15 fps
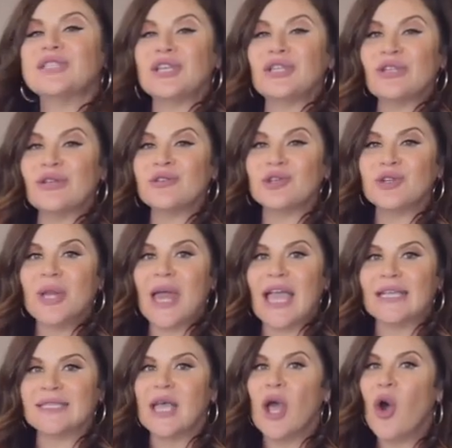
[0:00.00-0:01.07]
to
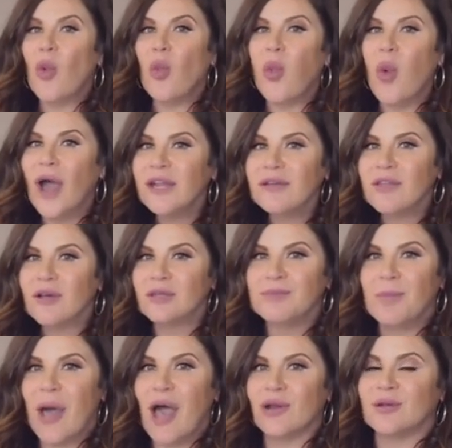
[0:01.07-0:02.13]
neutralize one of those
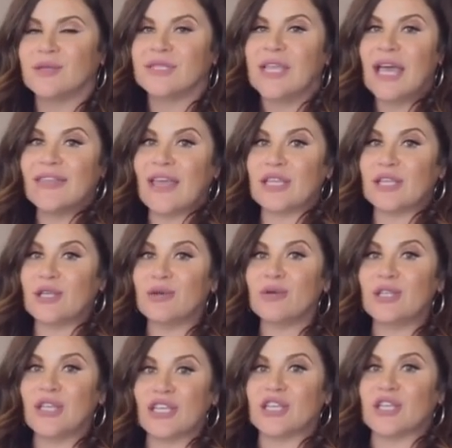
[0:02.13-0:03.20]
bottles that you
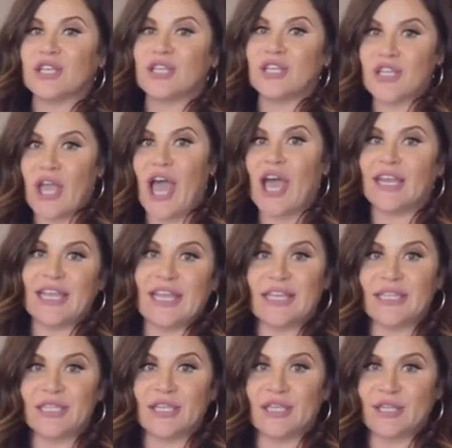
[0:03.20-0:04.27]
just shot
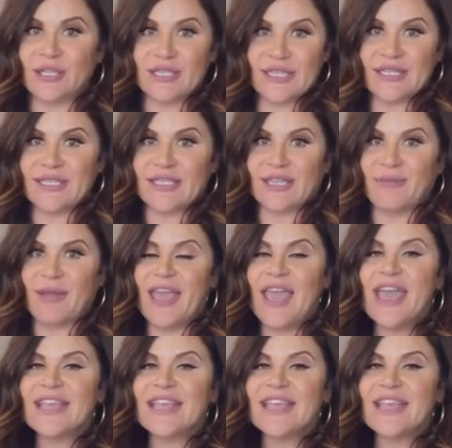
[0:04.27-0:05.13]
into your system.